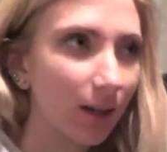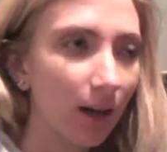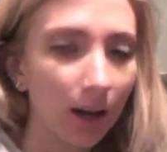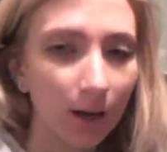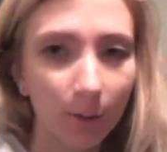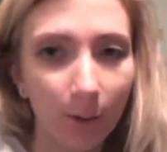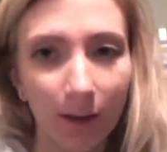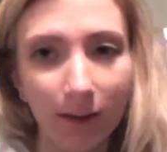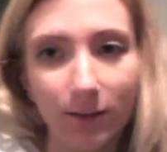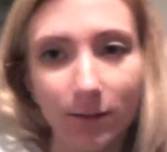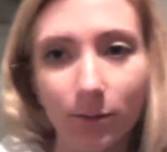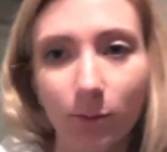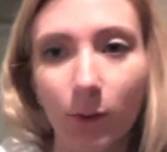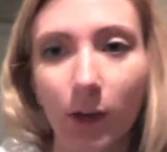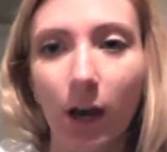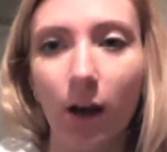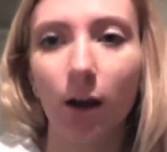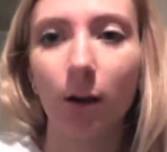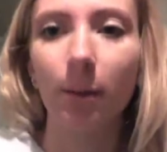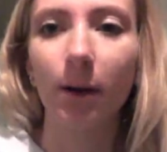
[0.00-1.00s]
Anyways,
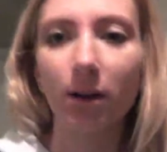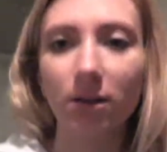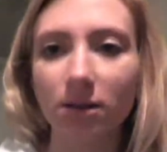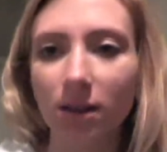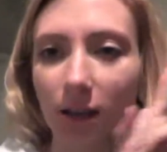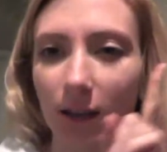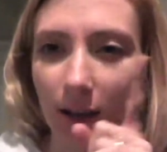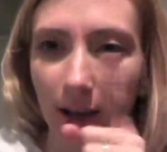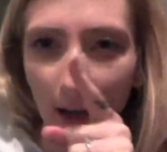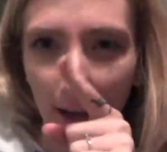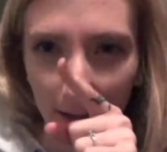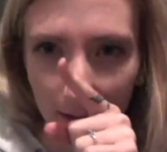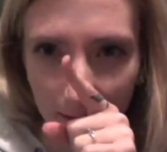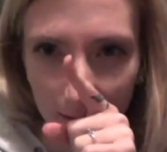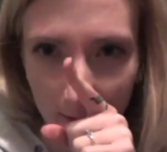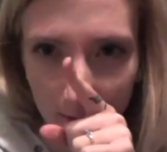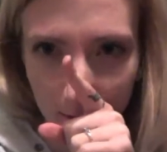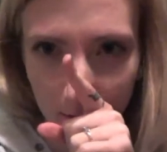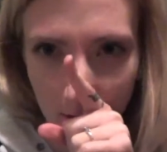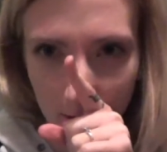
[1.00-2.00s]
we are about to head
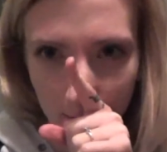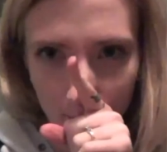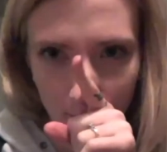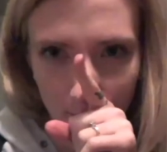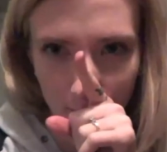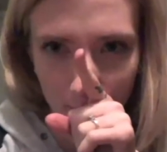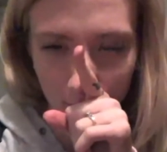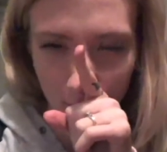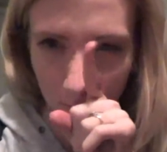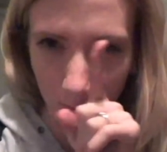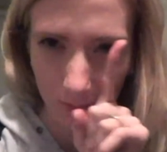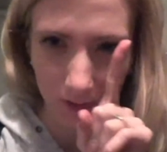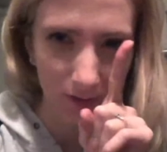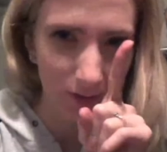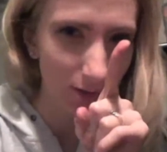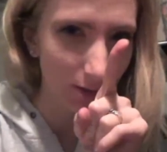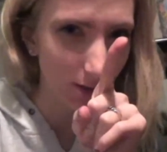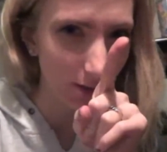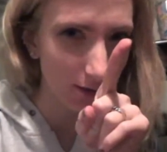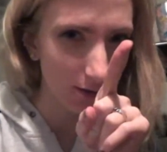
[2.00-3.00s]
to the gym. So we'll
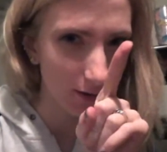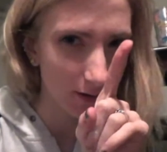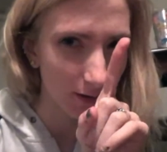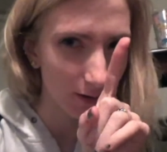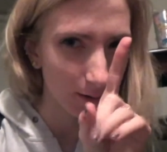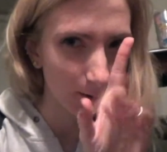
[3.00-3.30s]
see you there.